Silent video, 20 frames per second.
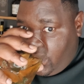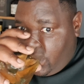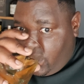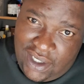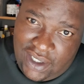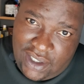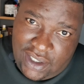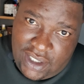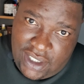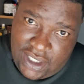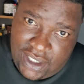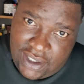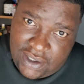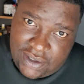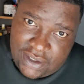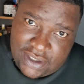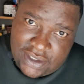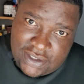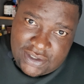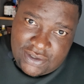Now
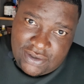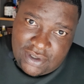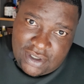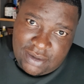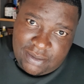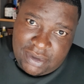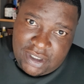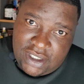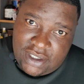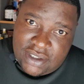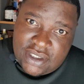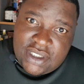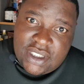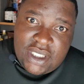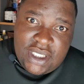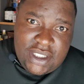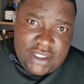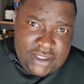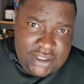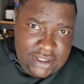let's talk about
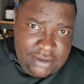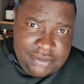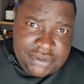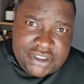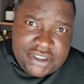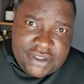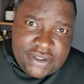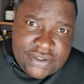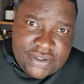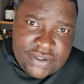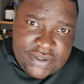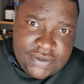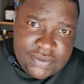exemptions.